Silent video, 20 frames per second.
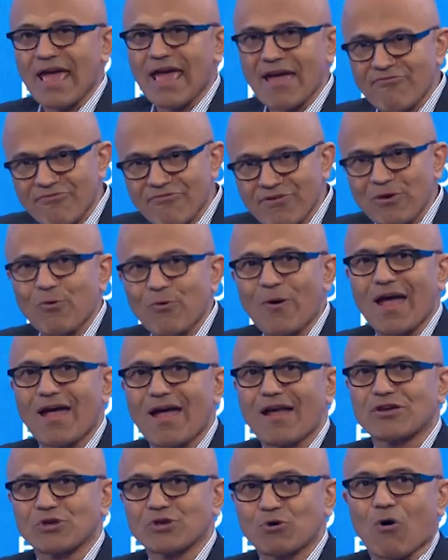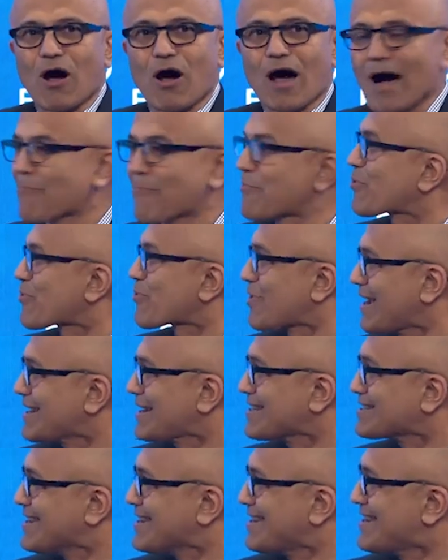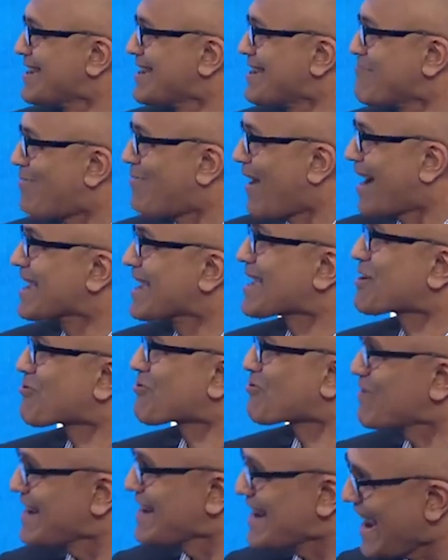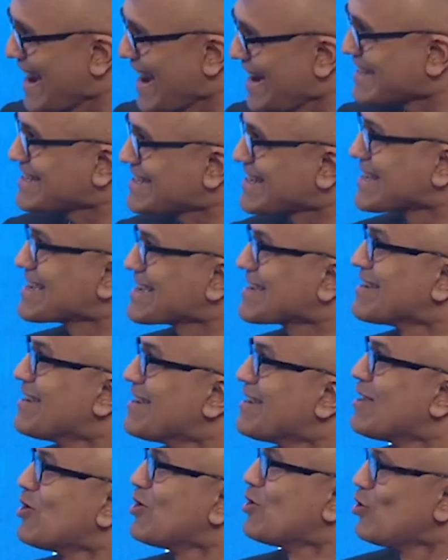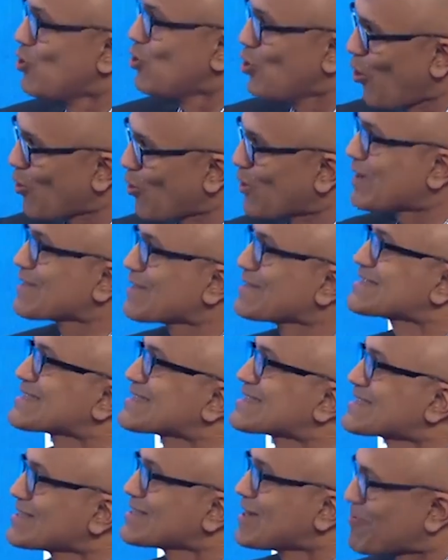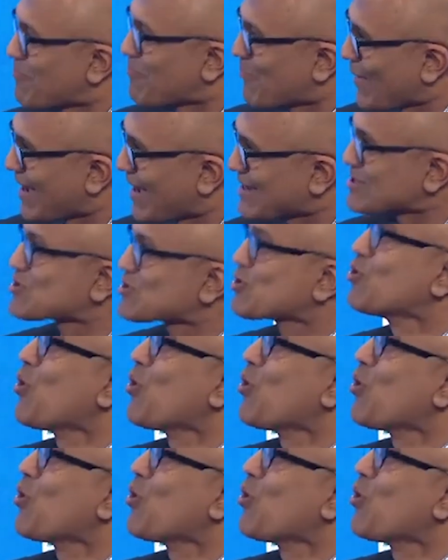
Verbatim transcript: everywhere you operate mm-hmm. by creating local surplus,